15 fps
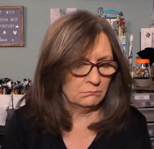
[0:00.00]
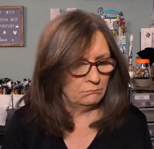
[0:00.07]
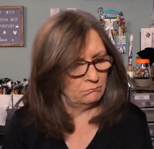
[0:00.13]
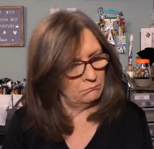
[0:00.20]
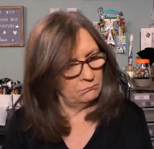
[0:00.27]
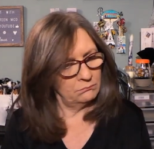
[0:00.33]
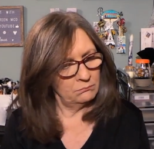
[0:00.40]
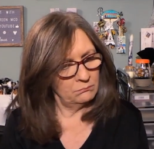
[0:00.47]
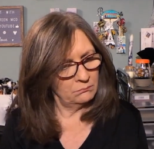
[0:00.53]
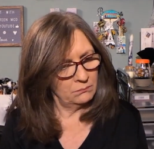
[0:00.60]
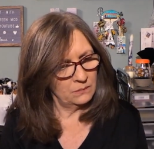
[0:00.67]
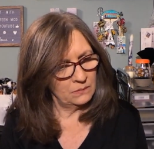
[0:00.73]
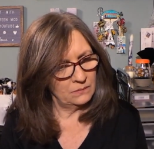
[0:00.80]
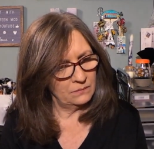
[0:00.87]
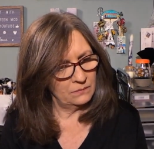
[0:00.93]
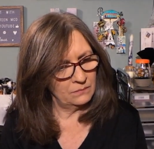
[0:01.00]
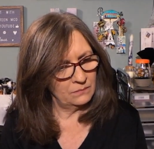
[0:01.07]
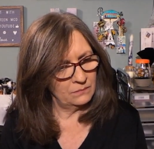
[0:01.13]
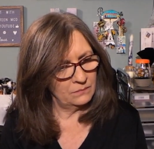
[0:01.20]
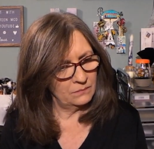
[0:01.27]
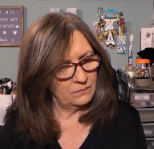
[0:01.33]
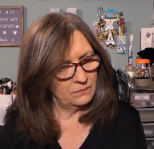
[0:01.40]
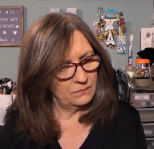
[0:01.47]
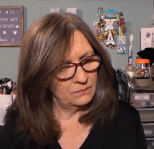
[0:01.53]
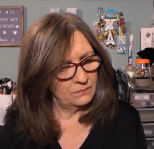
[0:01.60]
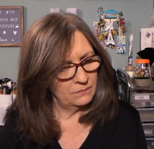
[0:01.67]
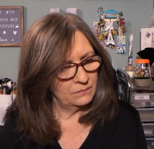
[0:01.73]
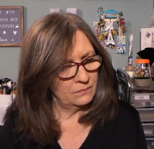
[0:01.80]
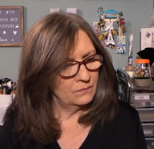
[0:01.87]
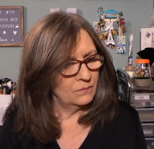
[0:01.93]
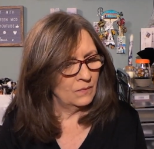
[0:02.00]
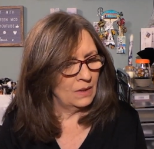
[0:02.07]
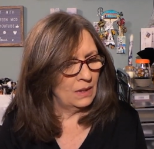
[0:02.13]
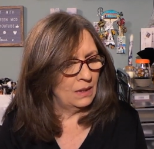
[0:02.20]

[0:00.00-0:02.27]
Nothing is said.